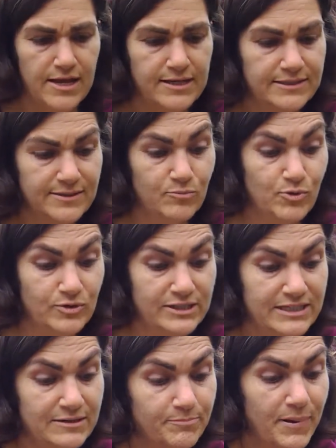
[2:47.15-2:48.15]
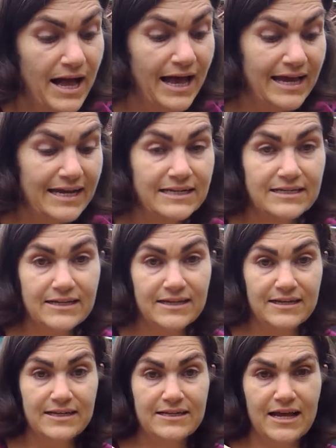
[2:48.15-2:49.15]
Some roasted pine
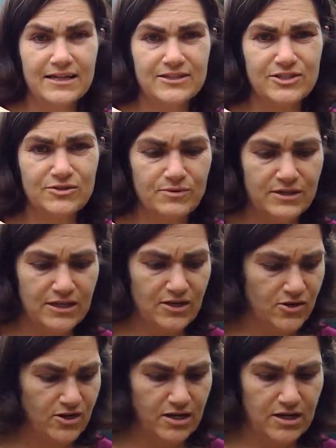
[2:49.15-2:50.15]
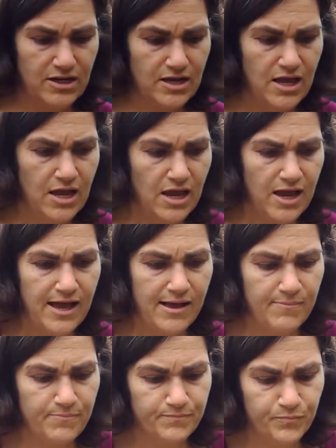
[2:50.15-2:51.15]
nuts are really good
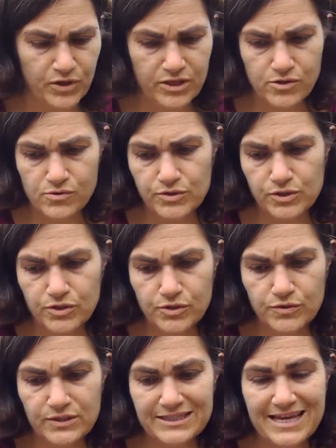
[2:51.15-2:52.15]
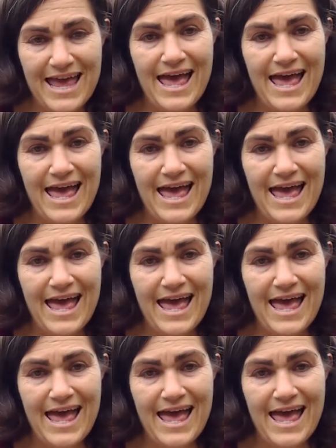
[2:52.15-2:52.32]
with couscous.